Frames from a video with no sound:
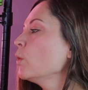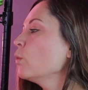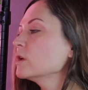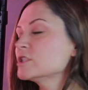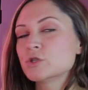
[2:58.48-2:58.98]

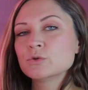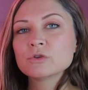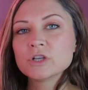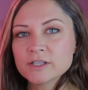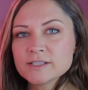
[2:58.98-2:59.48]
what you
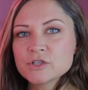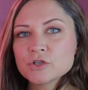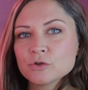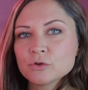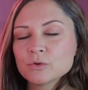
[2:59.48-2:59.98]
could
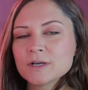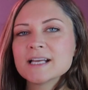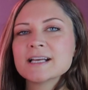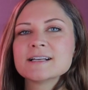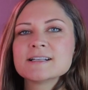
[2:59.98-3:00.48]
do
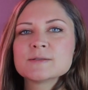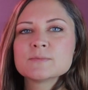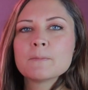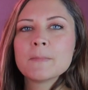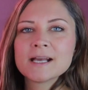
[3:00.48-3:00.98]

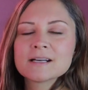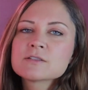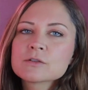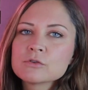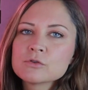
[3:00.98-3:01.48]
is make a
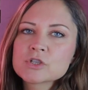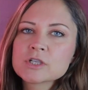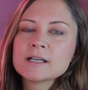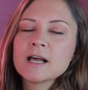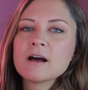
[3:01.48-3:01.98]

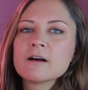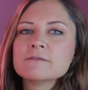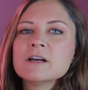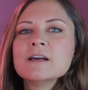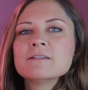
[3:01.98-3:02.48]
solution
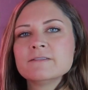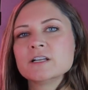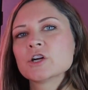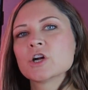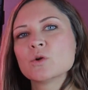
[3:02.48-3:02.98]
of
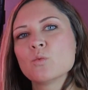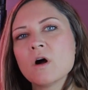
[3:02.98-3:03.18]
vinegar and